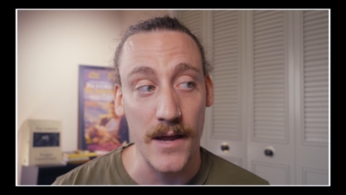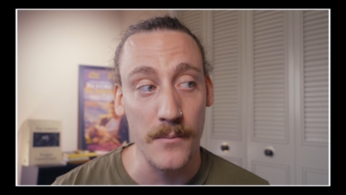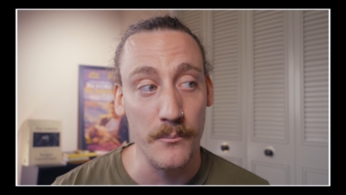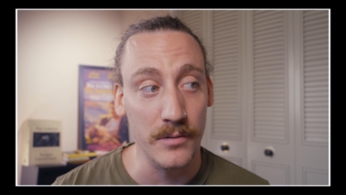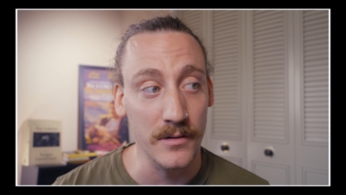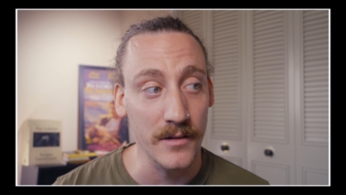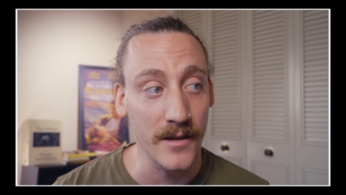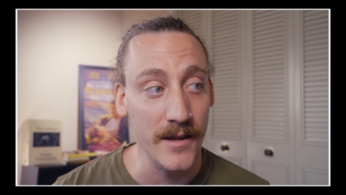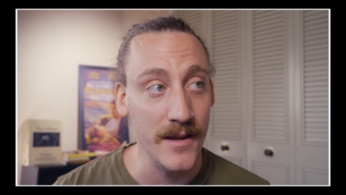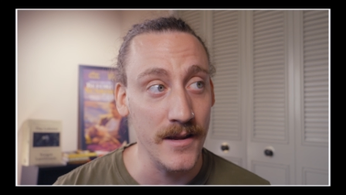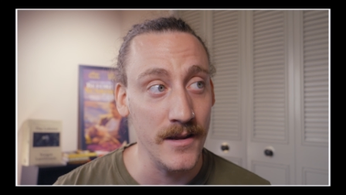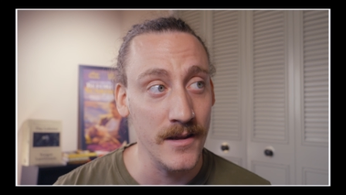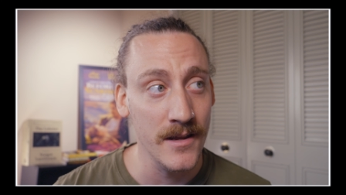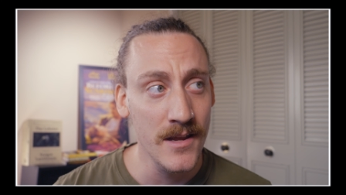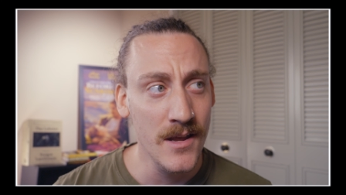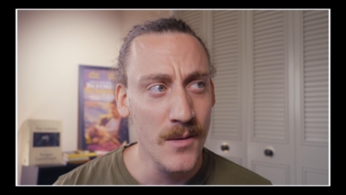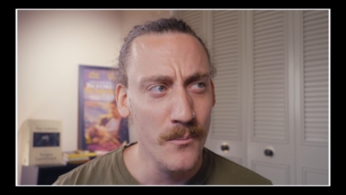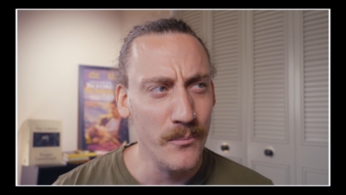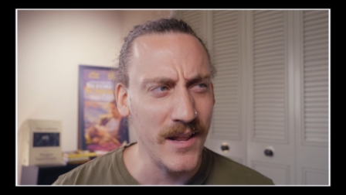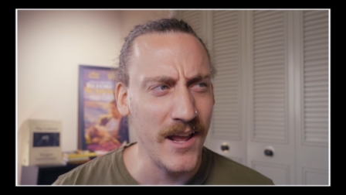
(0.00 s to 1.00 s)
at play,
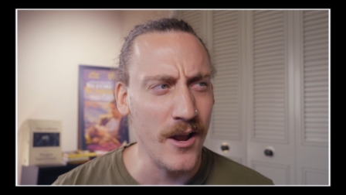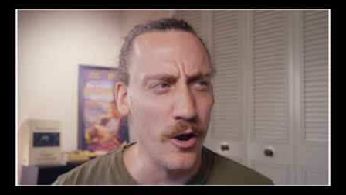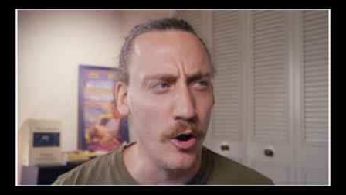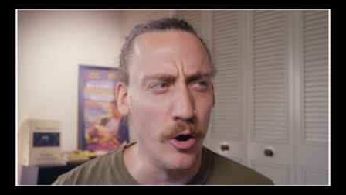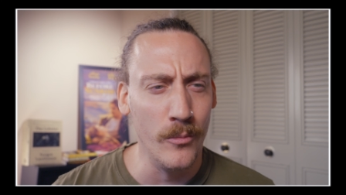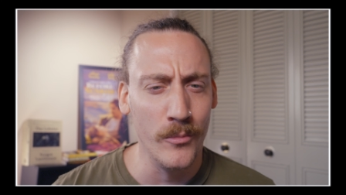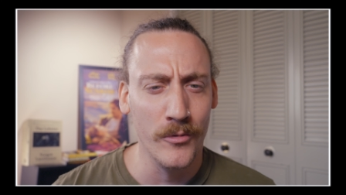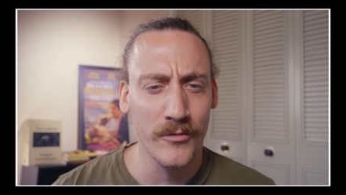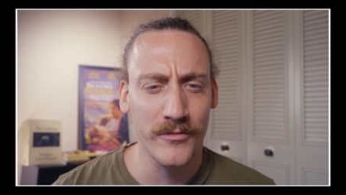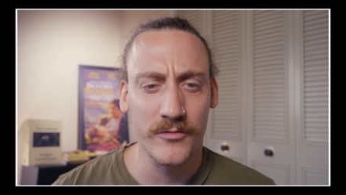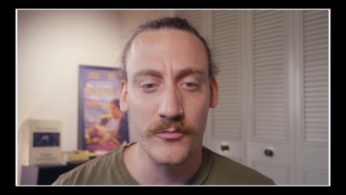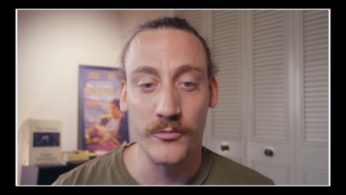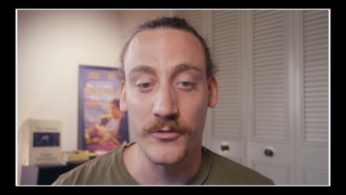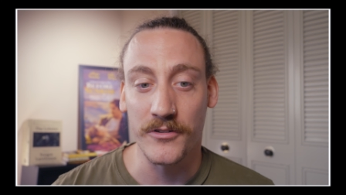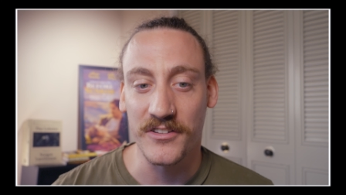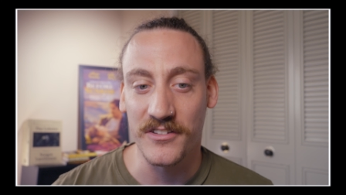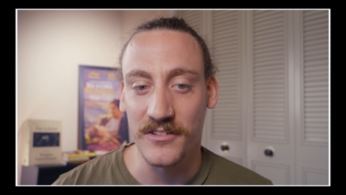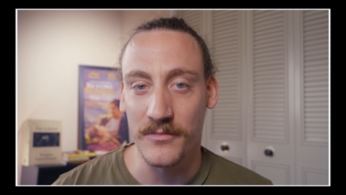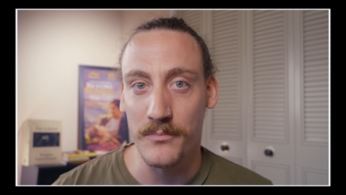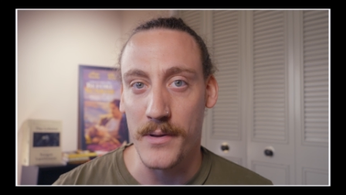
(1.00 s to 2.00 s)
but I almost
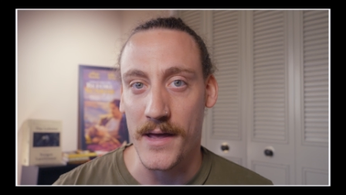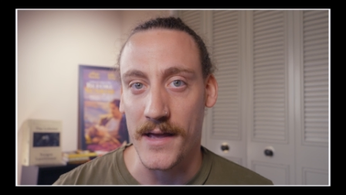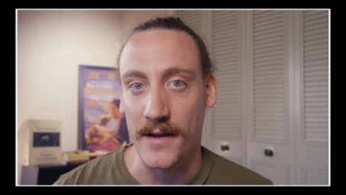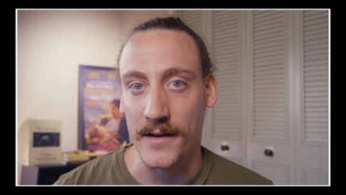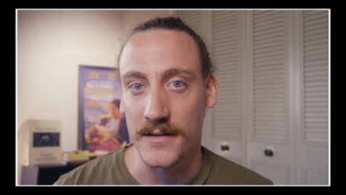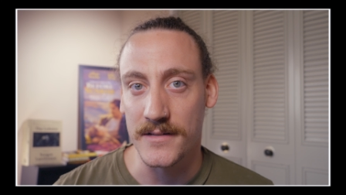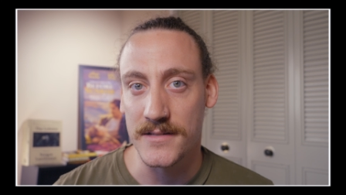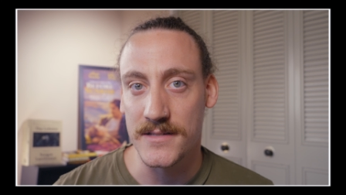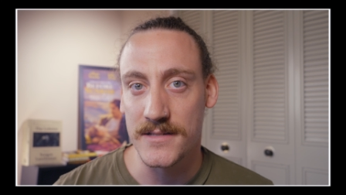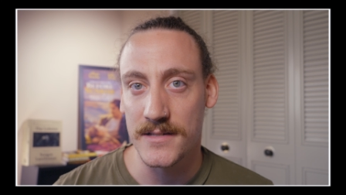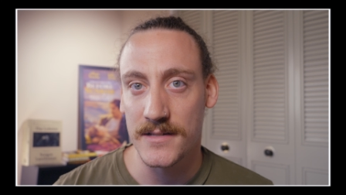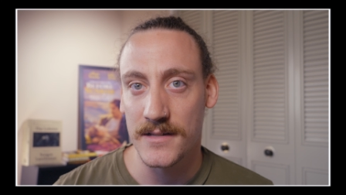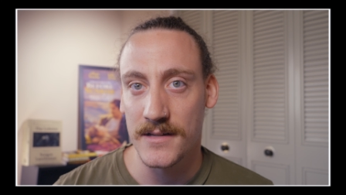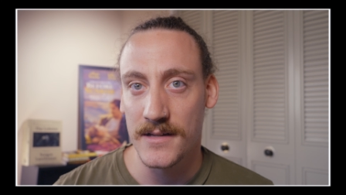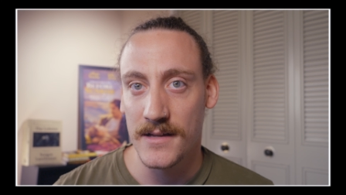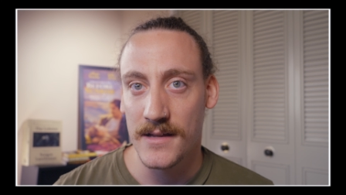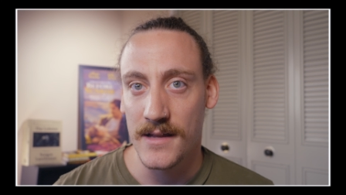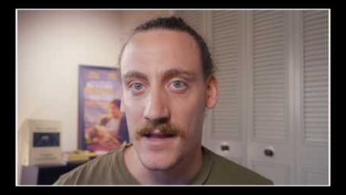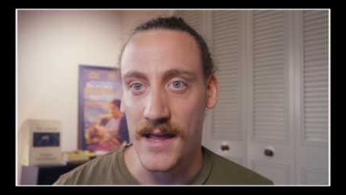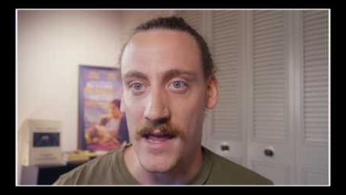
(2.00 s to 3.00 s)
respect
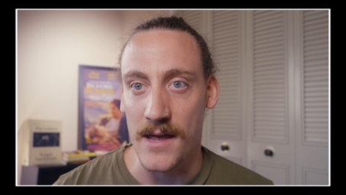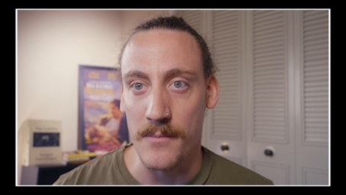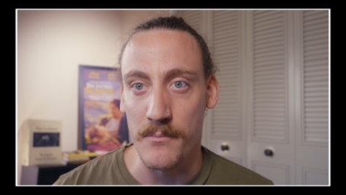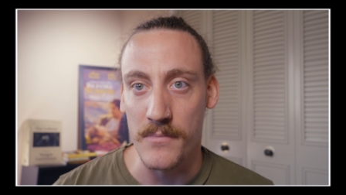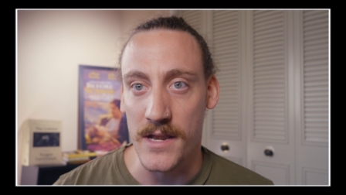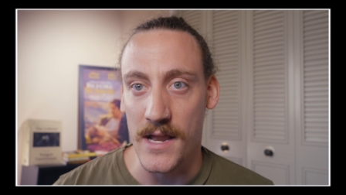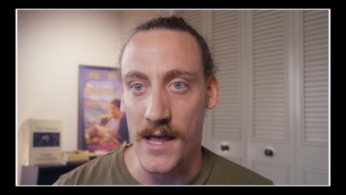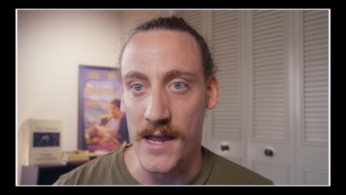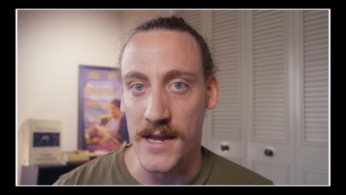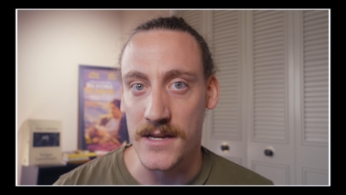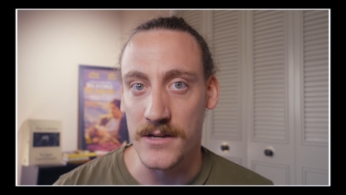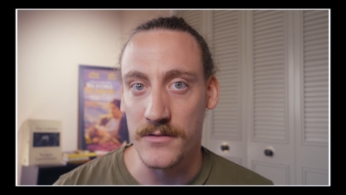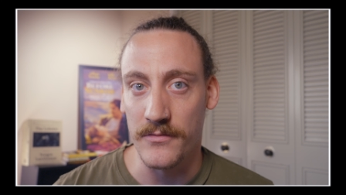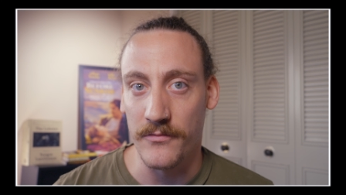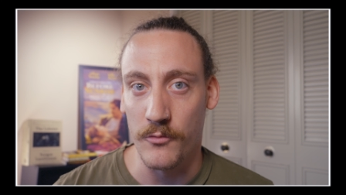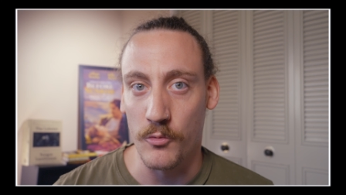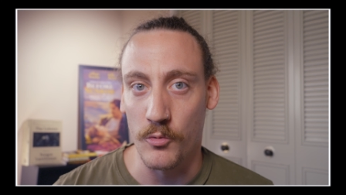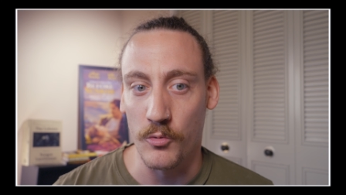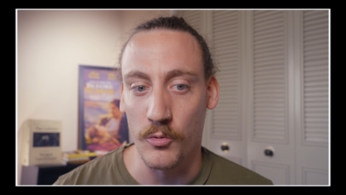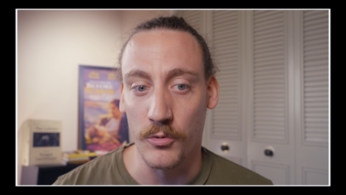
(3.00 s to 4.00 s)
M. Night
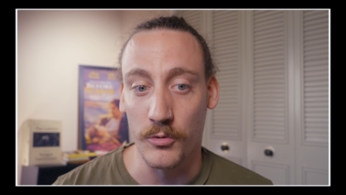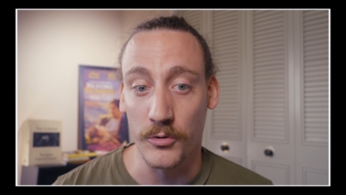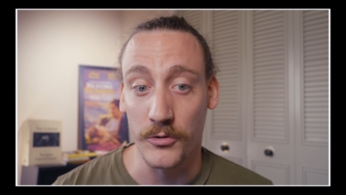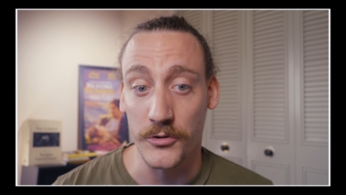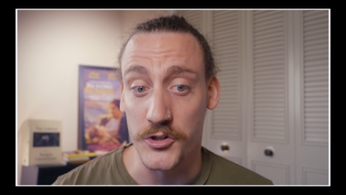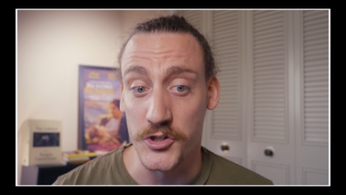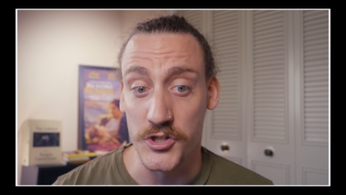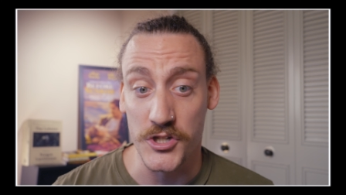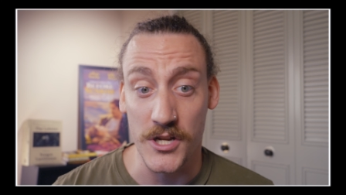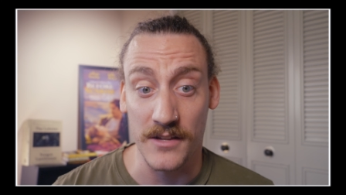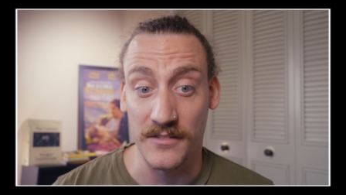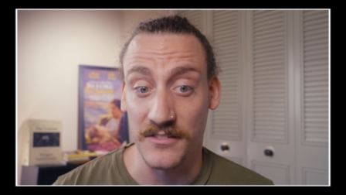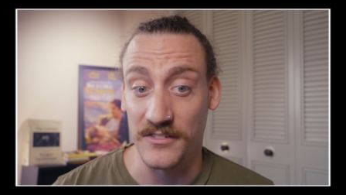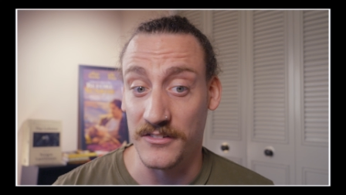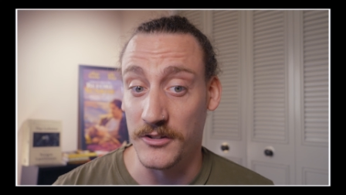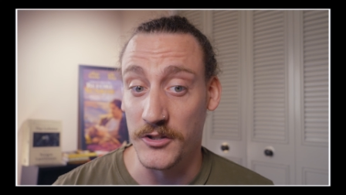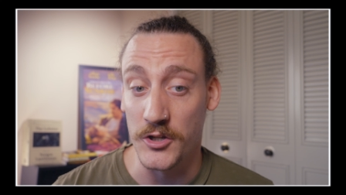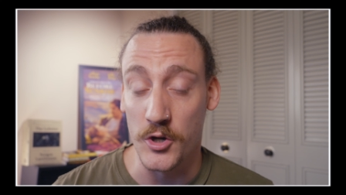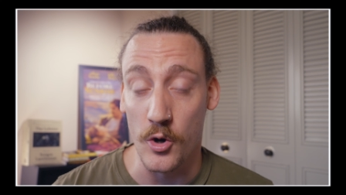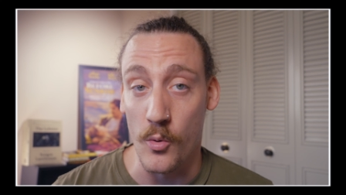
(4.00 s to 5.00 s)
for
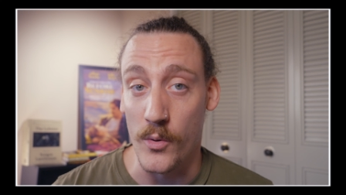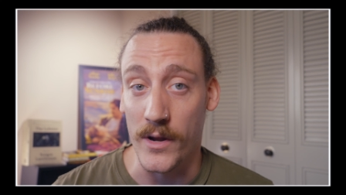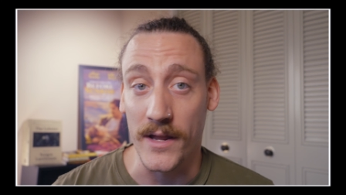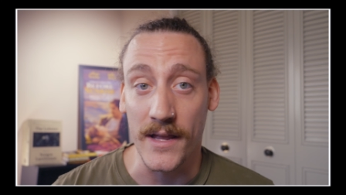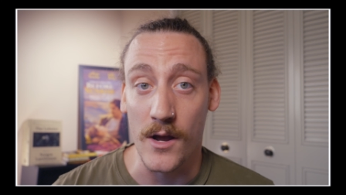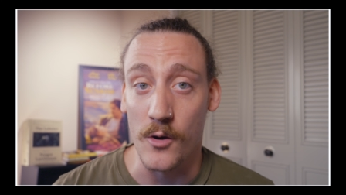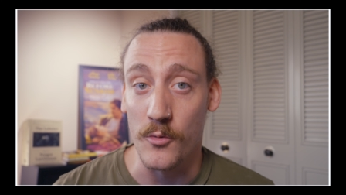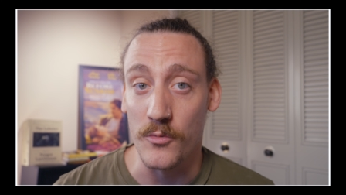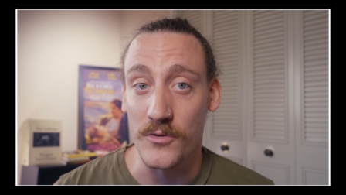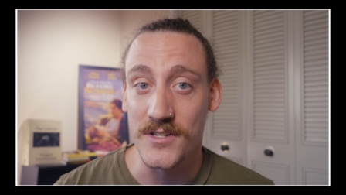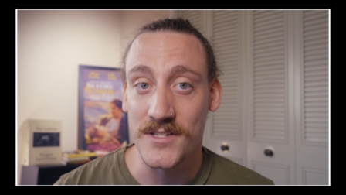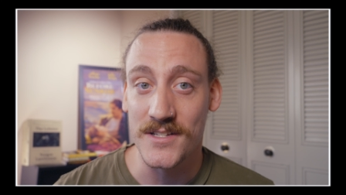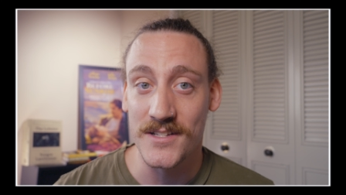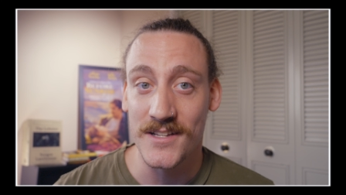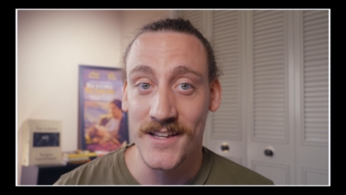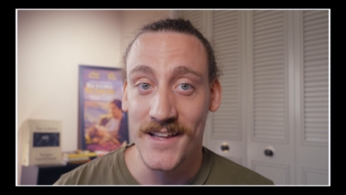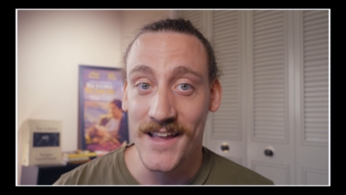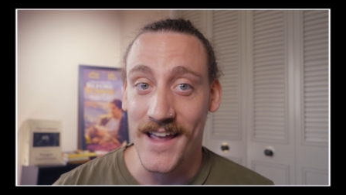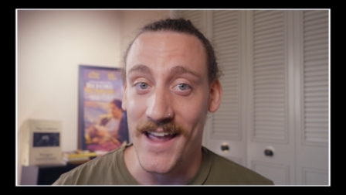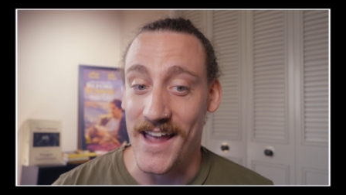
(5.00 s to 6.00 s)
just going out
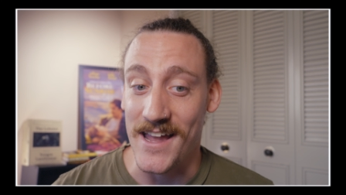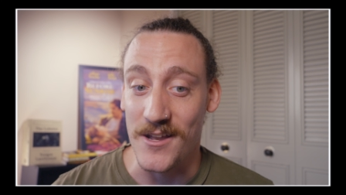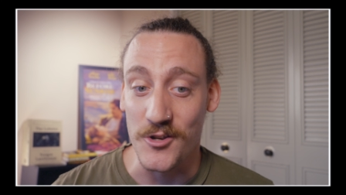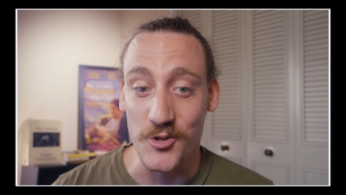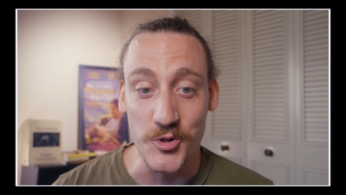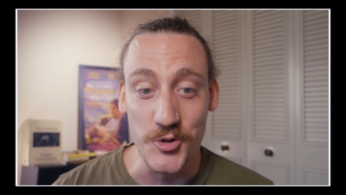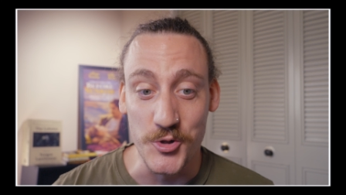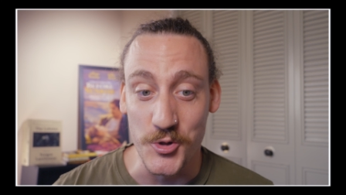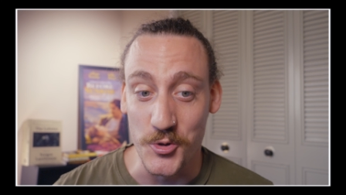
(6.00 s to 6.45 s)
and